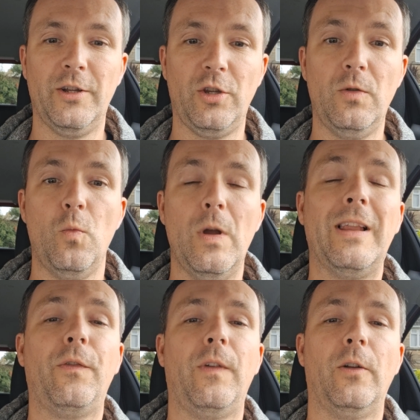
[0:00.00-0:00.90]
you will
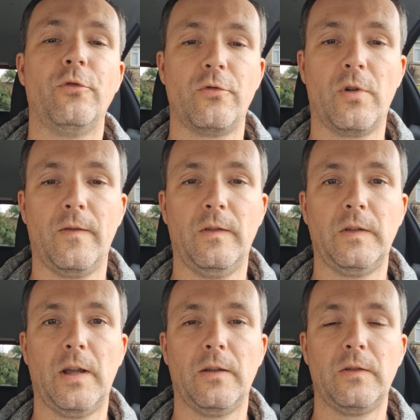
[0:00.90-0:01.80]
have failed your driving
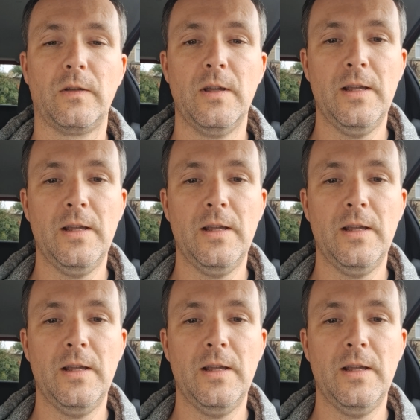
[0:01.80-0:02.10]
test.